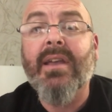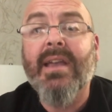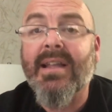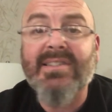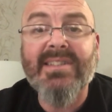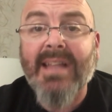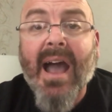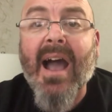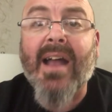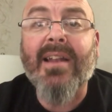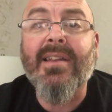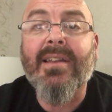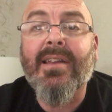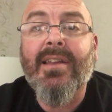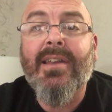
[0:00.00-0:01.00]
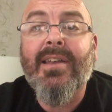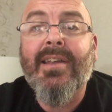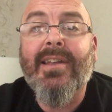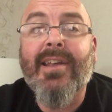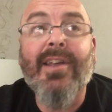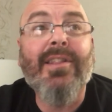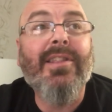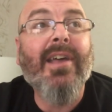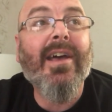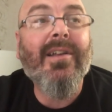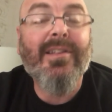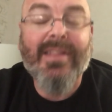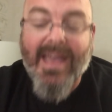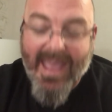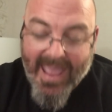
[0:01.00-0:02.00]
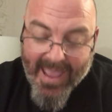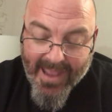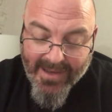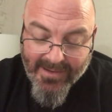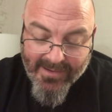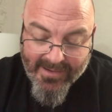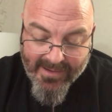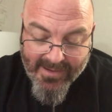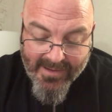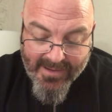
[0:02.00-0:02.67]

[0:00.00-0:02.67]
It's not. The end